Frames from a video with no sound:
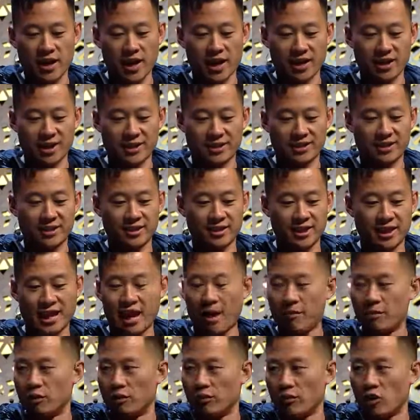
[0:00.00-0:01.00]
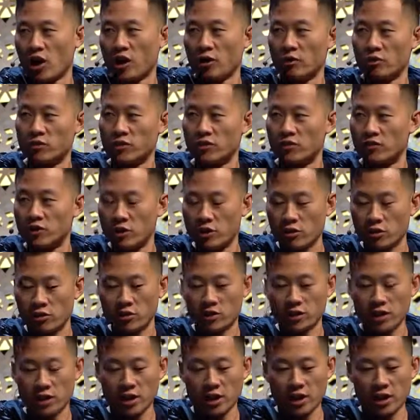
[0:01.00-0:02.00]
And that happened over hundreds of
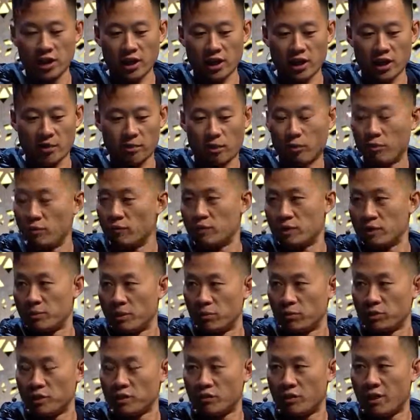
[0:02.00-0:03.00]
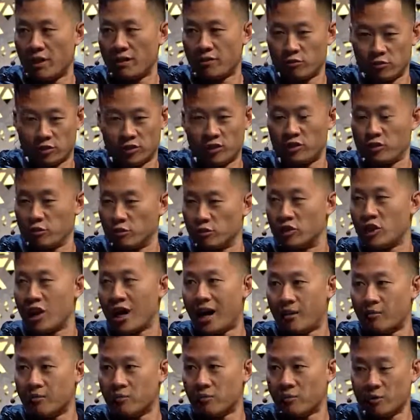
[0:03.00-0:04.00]
years. But people there's still
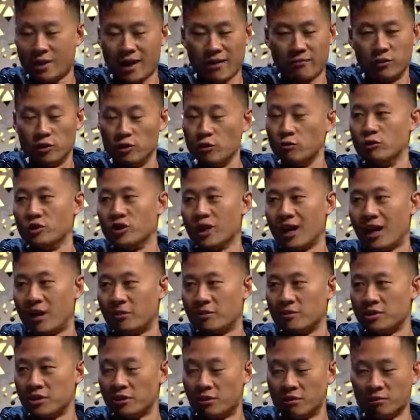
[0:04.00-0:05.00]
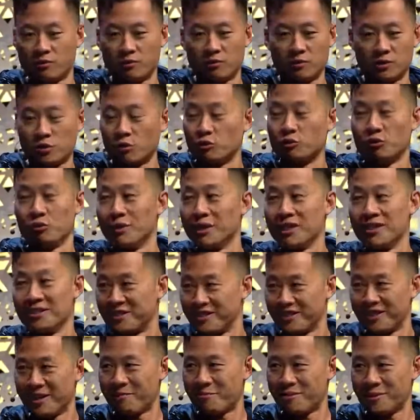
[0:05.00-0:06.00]
jobs, or we have new jobs. Social media
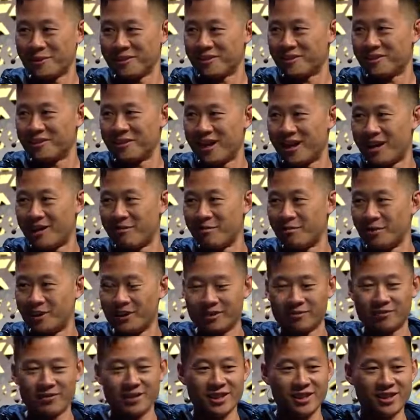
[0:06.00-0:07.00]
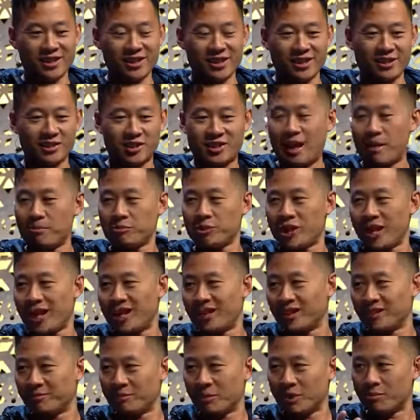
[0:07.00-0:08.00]
celebrity is a job, right?
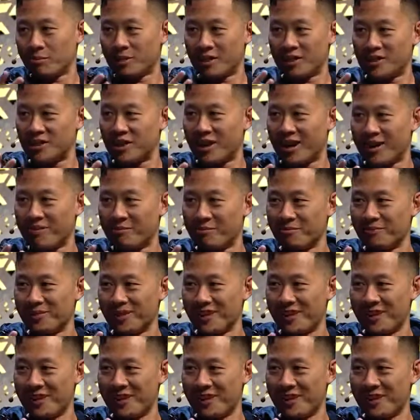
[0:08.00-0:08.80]
Snapchatting might be a job.